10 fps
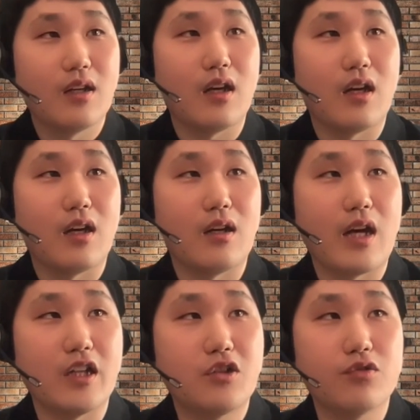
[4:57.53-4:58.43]

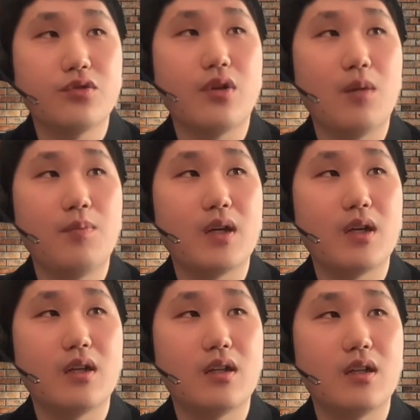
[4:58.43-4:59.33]
I grew up
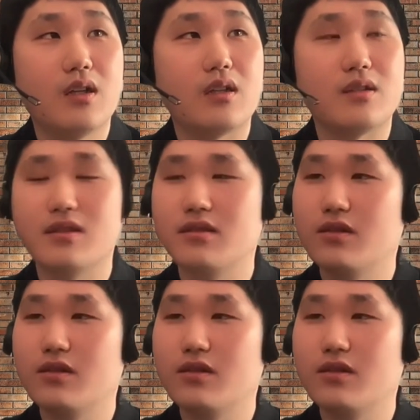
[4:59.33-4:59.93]
in just